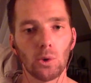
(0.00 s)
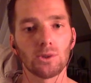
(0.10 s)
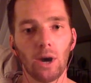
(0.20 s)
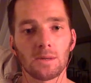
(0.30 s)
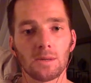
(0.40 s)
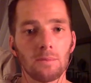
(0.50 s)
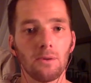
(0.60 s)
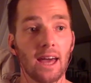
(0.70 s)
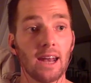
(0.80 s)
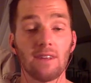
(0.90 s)
to watch people
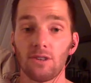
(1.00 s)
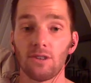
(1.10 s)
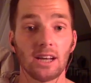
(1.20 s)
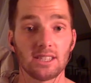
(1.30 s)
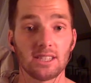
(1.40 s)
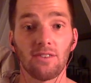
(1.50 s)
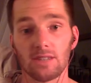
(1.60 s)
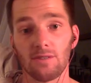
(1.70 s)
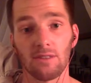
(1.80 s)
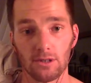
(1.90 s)
that have never done stuff like
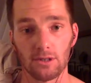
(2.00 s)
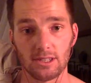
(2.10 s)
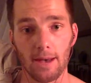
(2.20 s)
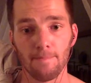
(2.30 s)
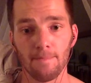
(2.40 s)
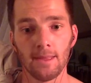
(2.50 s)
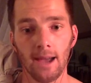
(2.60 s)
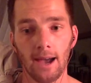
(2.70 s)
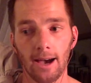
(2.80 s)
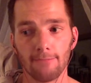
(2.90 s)
this for the first time
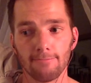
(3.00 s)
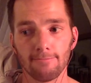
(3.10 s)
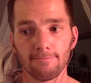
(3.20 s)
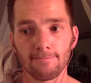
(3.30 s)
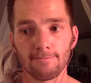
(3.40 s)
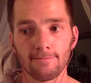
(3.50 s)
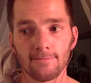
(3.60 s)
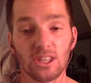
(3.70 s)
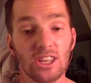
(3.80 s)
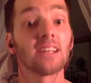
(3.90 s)

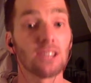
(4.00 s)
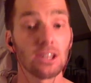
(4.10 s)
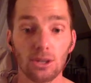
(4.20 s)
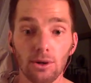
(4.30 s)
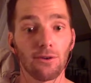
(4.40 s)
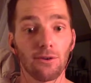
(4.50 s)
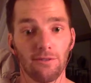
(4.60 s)
getting to do it for the